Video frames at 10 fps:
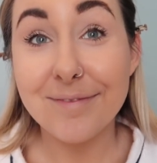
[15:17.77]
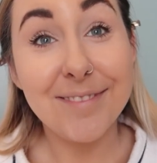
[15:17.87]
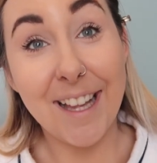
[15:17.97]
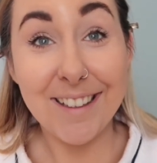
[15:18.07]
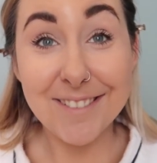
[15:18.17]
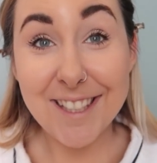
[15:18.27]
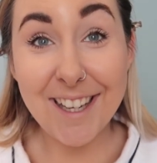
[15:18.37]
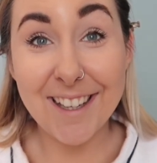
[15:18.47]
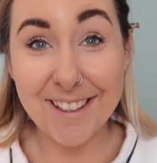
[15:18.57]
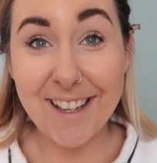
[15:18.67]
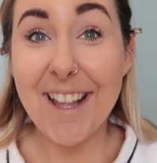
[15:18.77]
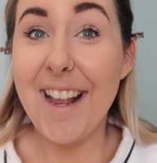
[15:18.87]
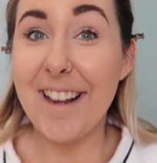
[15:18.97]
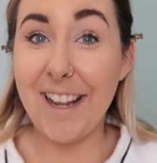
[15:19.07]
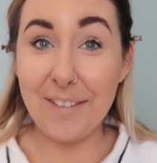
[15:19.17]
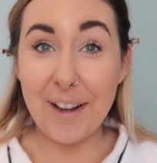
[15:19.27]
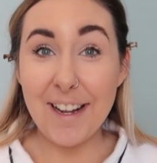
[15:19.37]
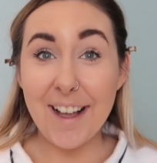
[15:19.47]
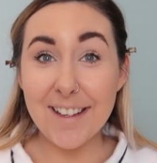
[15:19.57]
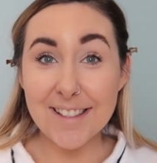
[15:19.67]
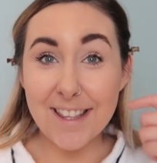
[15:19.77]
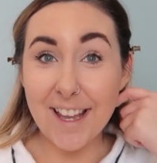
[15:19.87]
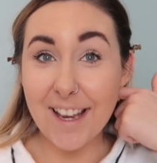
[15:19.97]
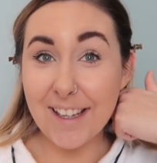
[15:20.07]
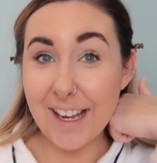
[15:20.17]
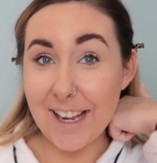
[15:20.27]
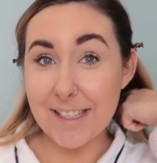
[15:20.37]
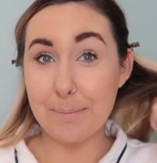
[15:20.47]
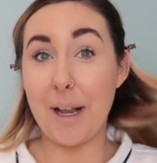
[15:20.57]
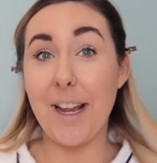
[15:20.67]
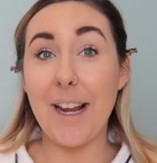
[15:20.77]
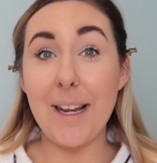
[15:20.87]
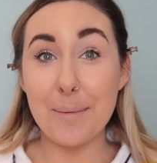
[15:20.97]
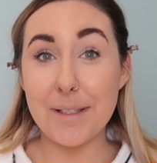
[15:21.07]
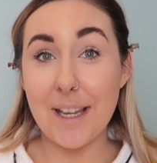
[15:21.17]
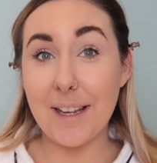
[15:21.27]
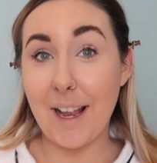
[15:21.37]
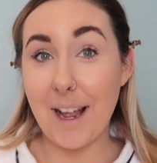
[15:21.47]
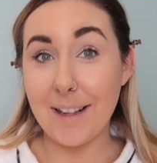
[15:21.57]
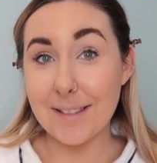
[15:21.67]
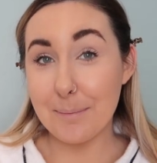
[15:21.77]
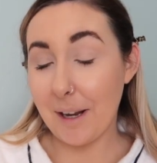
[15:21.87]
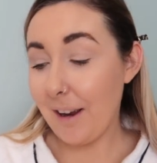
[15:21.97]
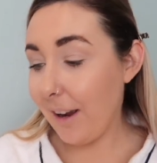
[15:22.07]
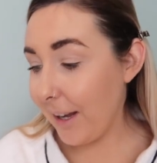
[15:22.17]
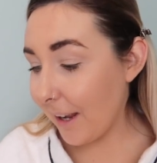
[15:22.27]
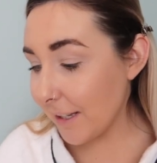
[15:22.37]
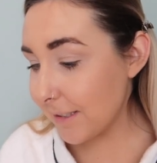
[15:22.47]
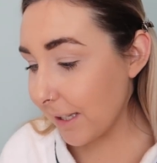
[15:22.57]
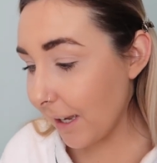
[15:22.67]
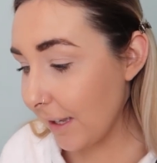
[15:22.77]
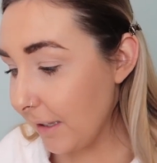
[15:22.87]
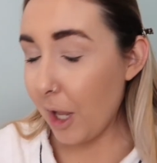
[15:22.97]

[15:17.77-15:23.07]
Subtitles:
then I'm done. Now my last thing is my lipstick and my highlighter.